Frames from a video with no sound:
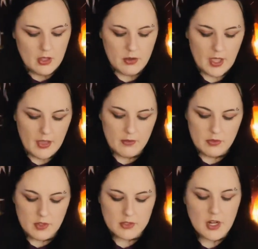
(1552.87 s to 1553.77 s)
Okay,
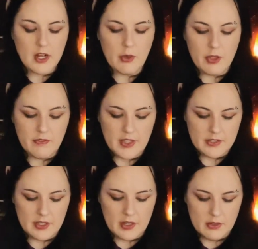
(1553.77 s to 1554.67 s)
there's not a quick
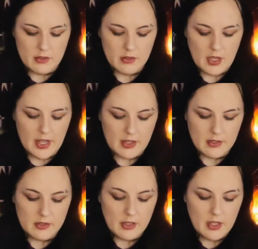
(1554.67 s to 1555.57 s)
fix here, okay?
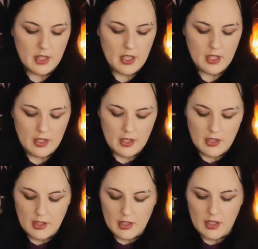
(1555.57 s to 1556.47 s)

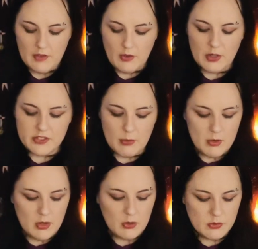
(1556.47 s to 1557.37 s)
If you're
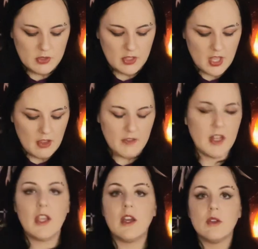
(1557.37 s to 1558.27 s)
someone who's looking at
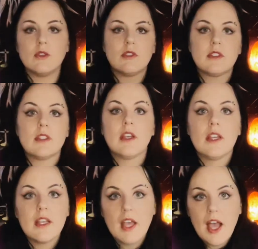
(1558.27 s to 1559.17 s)
videos,
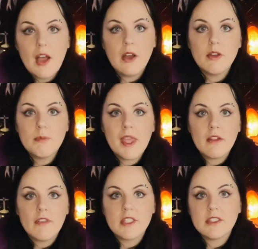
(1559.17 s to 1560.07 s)
how to
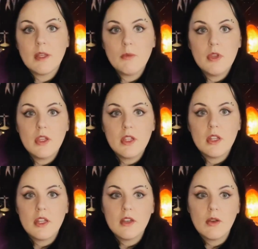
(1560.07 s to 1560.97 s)
manifest
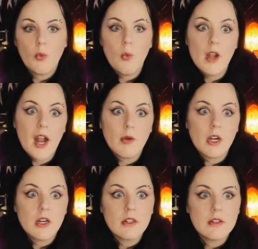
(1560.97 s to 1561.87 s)
someone in 1
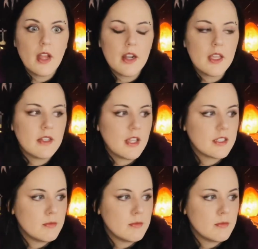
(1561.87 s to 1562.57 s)
hour, how to get a text